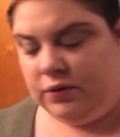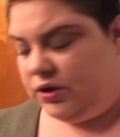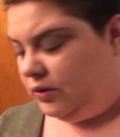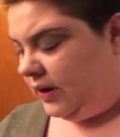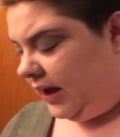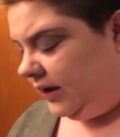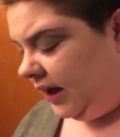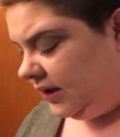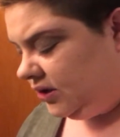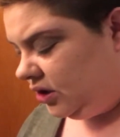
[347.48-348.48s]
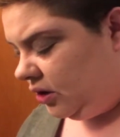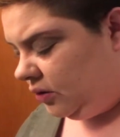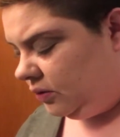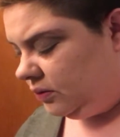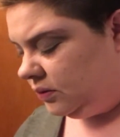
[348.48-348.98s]
do that? Yes,
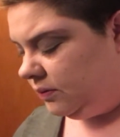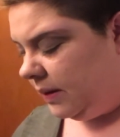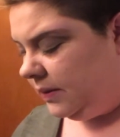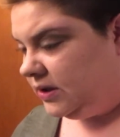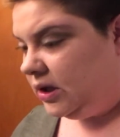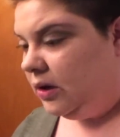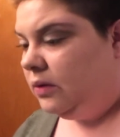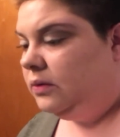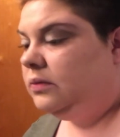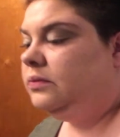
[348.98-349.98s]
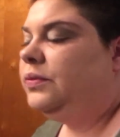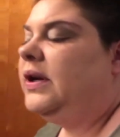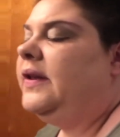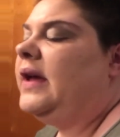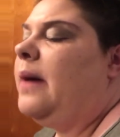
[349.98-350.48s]
no, maybe so.
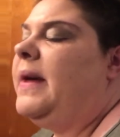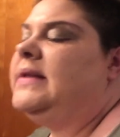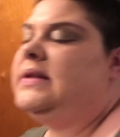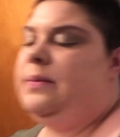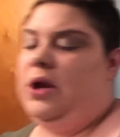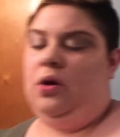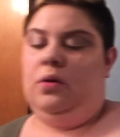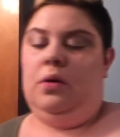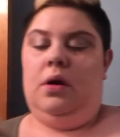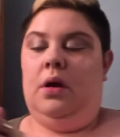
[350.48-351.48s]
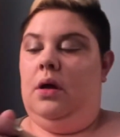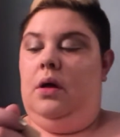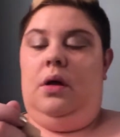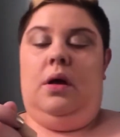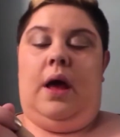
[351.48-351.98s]
Put it in the comments, let me know.
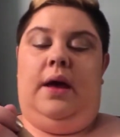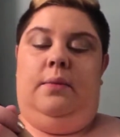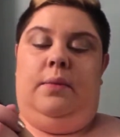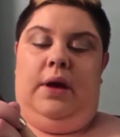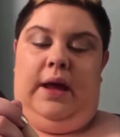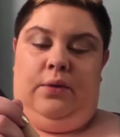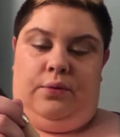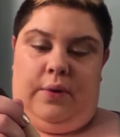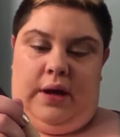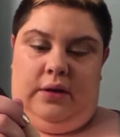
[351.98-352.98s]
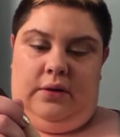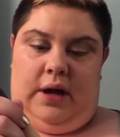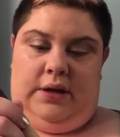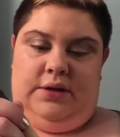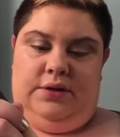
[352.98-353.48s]
I am a regular
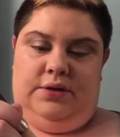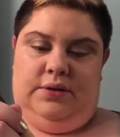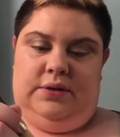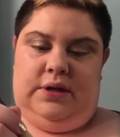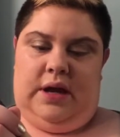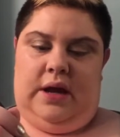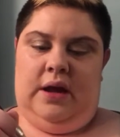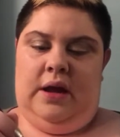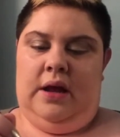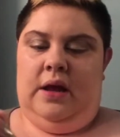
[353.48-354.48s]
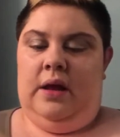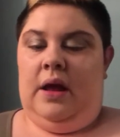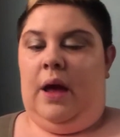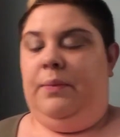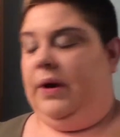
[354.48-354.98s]
Dr. Seuss today.
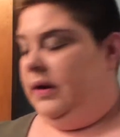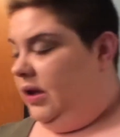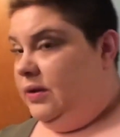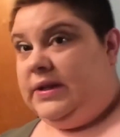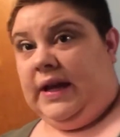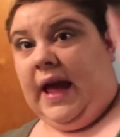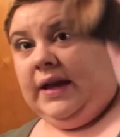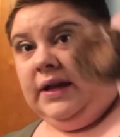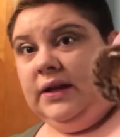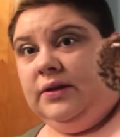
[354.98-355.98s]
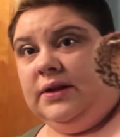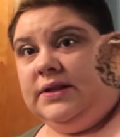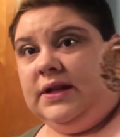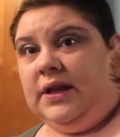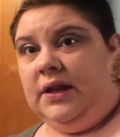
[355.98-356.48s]
I'm barely using any. You can
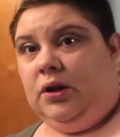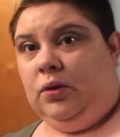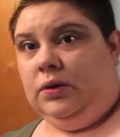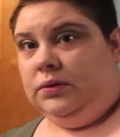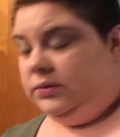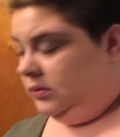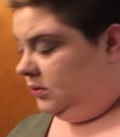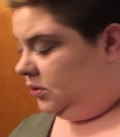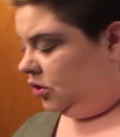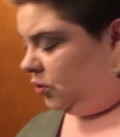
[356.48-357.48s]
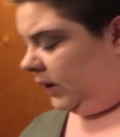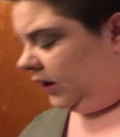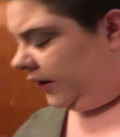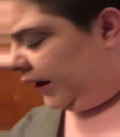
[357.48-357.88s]
see that little squiggle